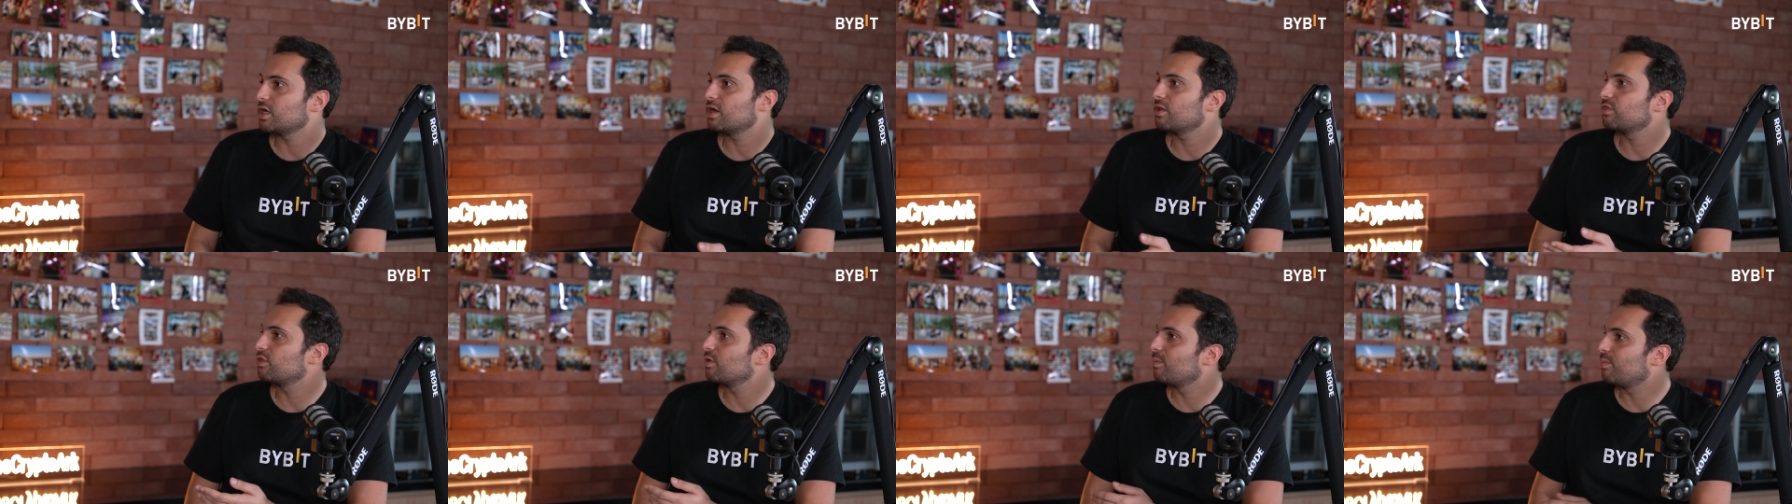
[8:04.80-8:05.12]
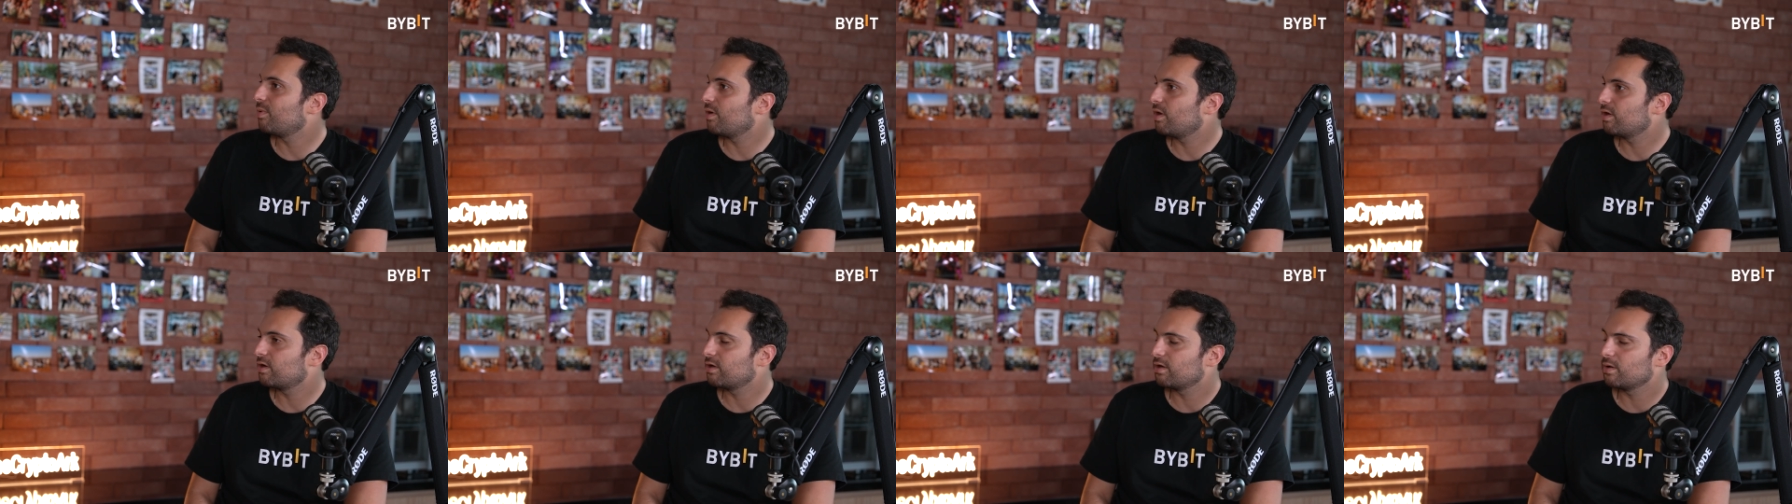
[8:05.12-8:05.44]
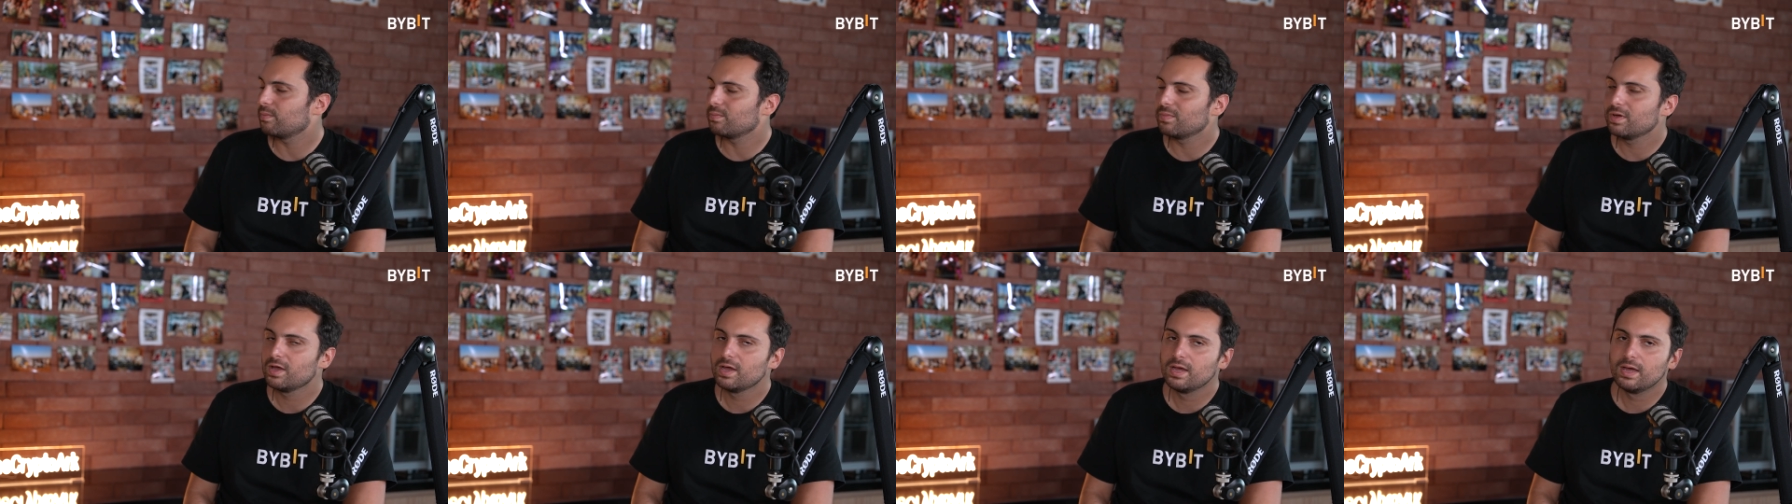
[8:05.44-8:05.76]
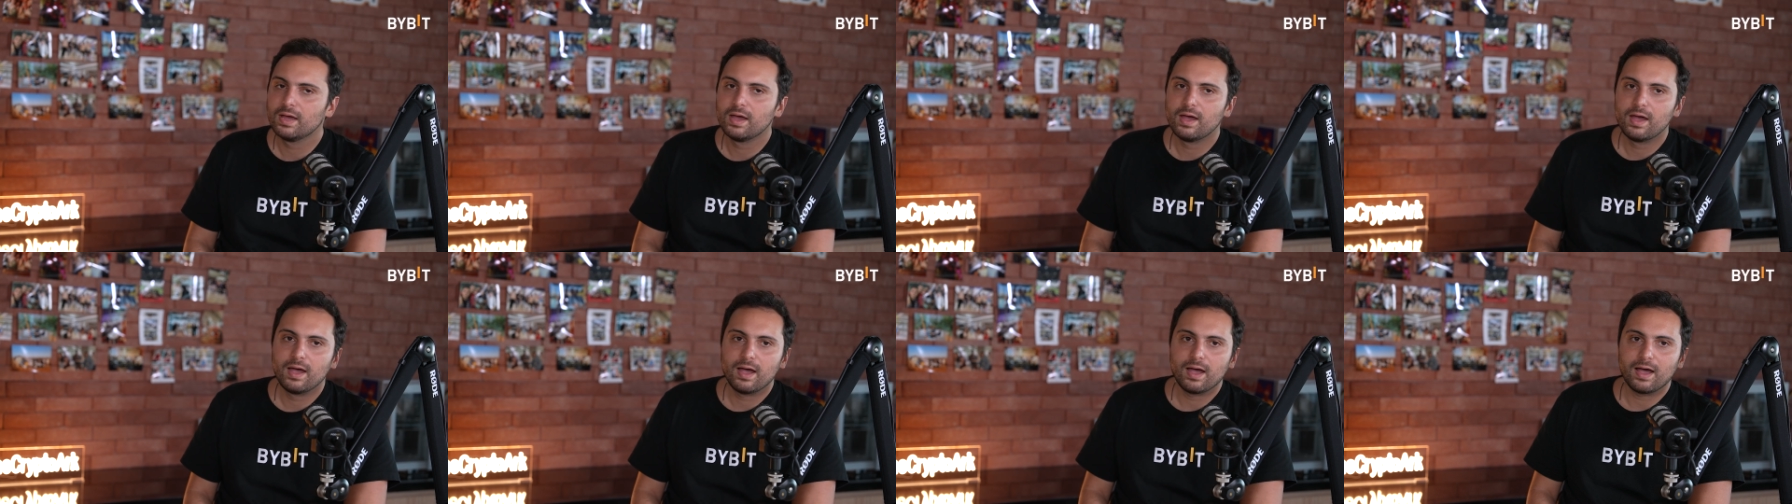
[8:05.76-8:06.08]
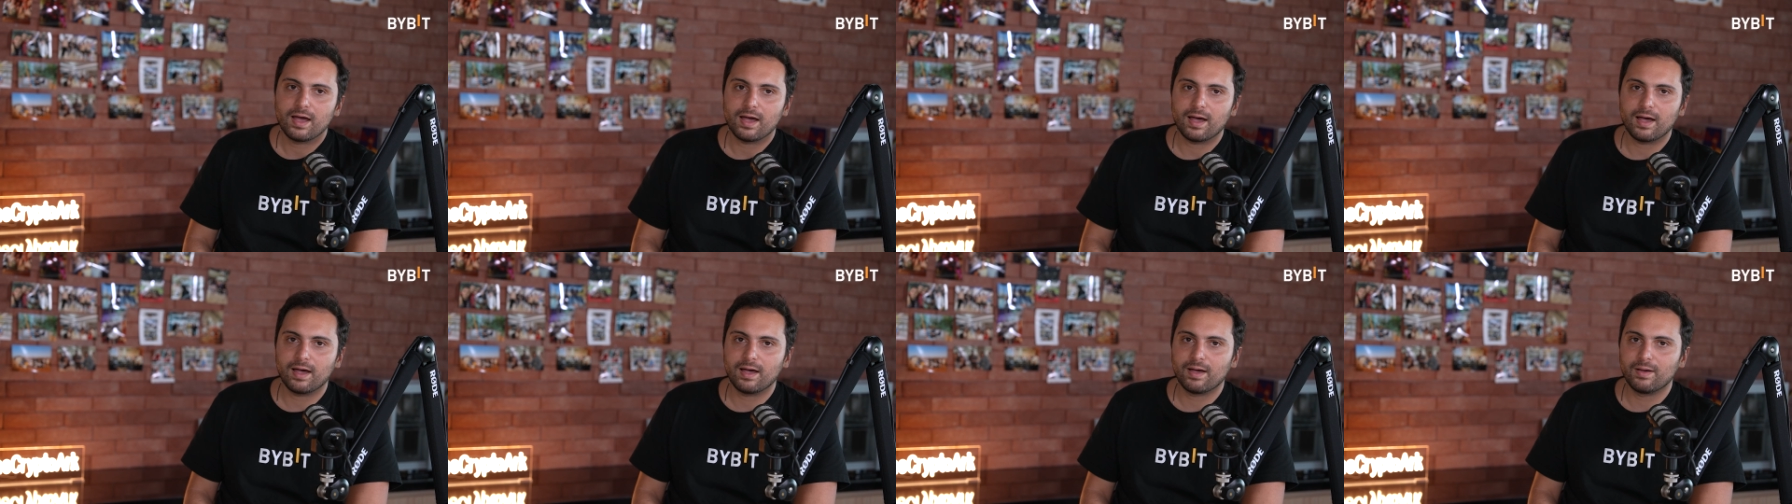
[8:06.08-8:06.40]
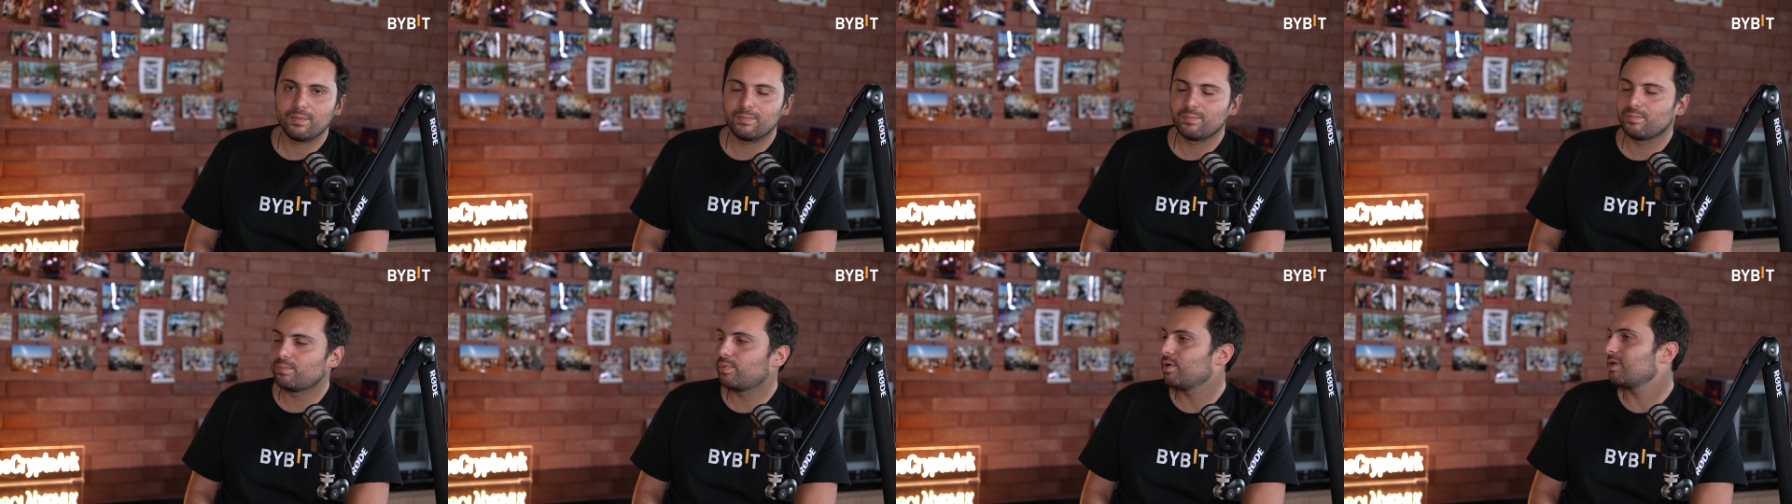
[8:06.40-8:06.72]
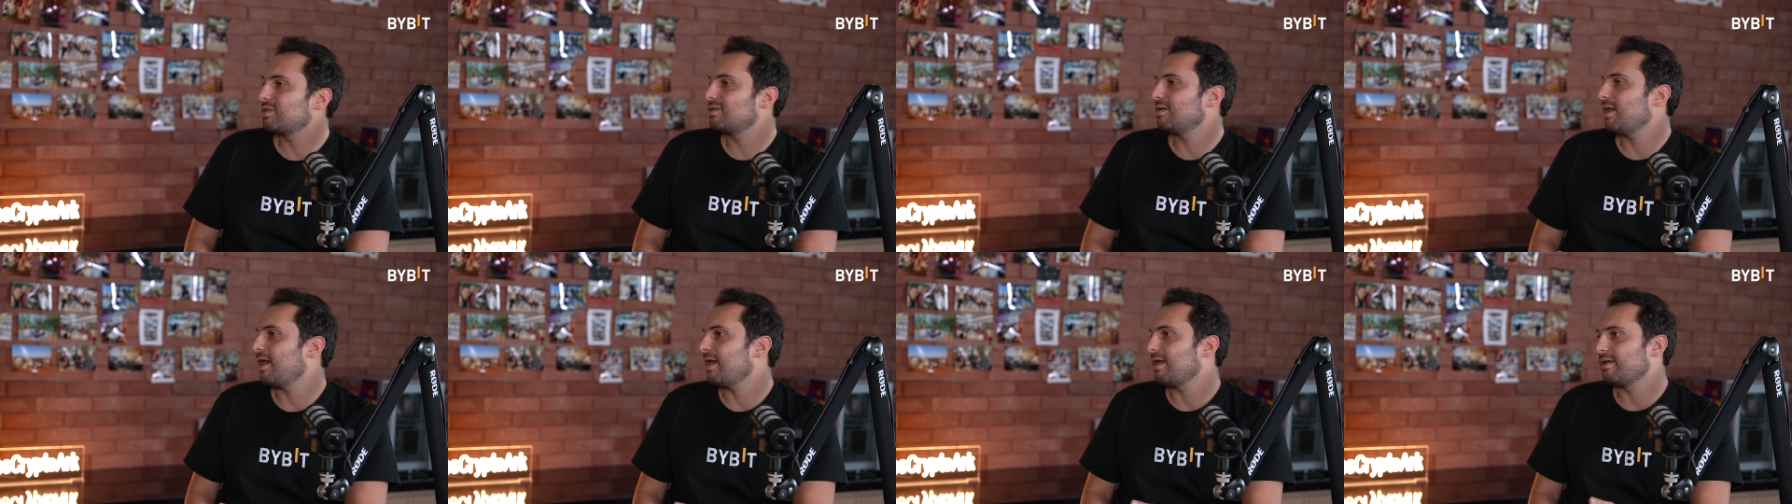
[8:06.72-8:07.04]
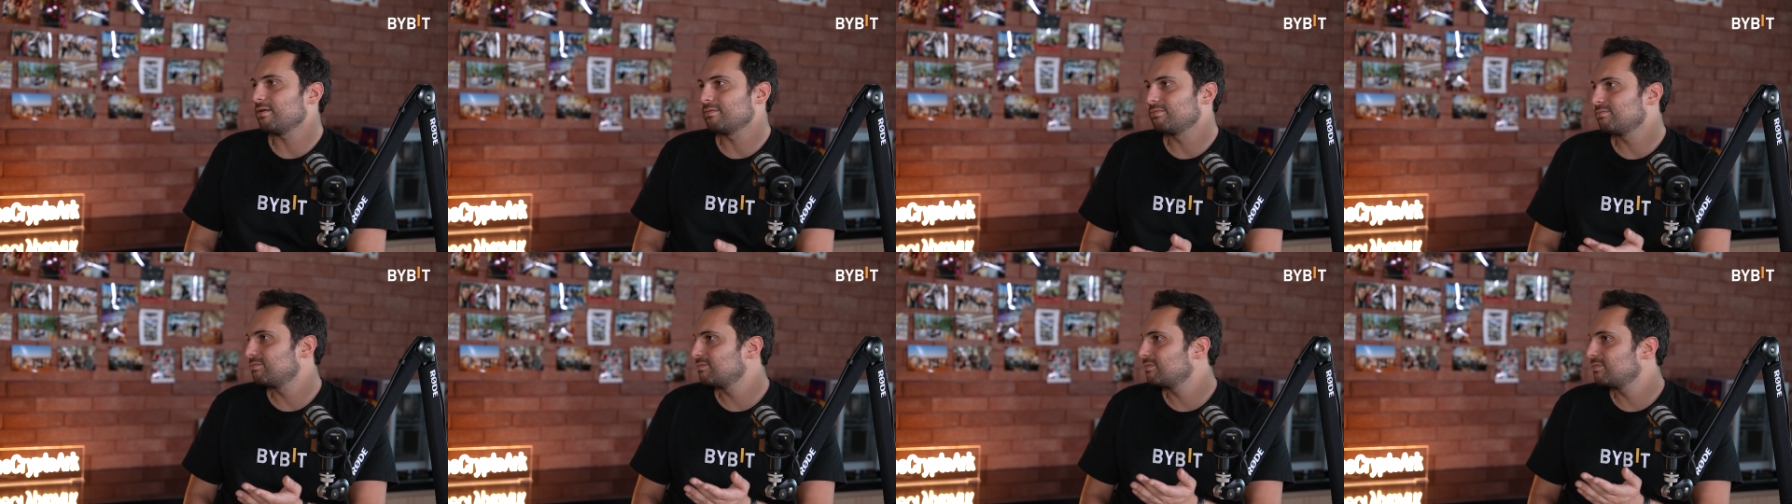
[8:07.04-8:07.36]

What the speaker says: at the bottom. But hey,